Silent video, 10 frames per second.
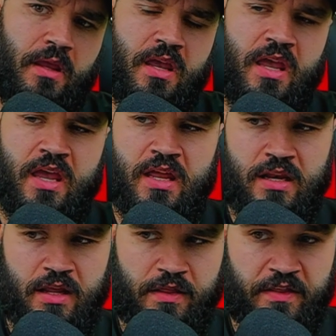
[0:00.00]

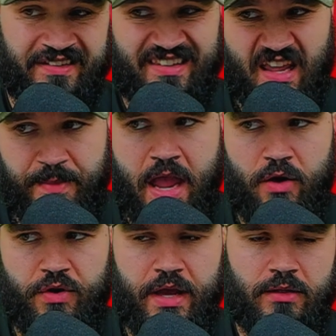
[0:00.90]
in the same
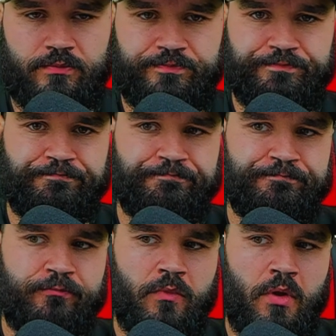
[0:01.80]
area
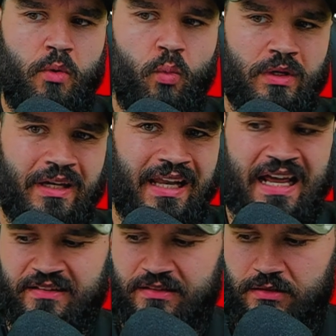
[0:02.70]
wouldn't
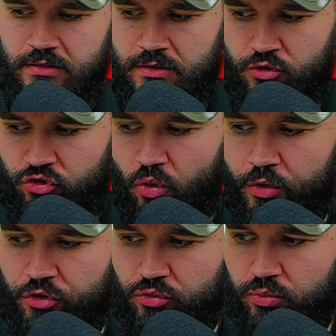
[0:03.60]
last. Those
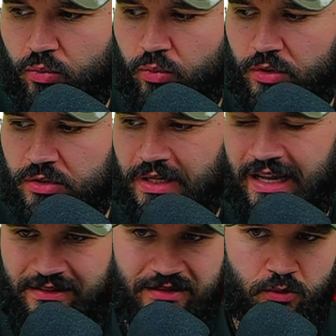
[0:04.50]
stories wouldn't
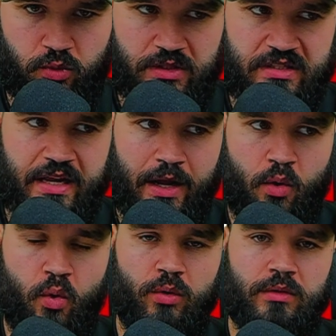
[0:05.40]
last. They wouldn't take
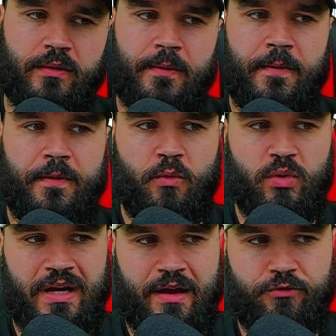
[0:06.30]
hold. They
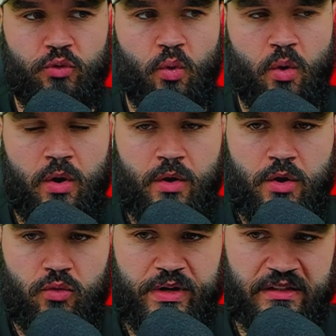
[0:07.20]
wouldn't have no
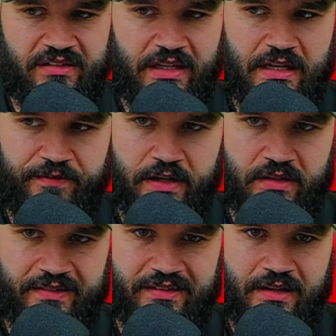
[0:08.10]
real
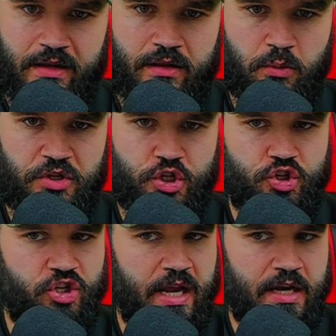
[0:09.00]
significance. They wouldn't
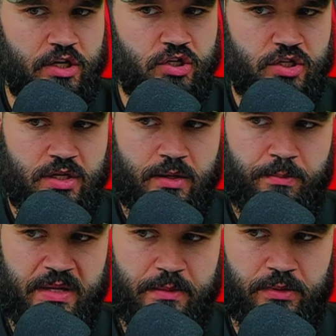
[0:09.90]
change
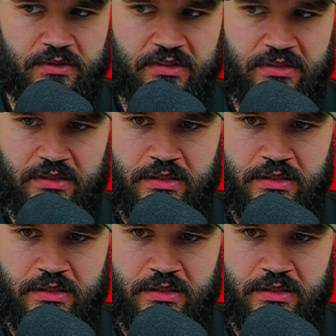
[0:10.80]
people's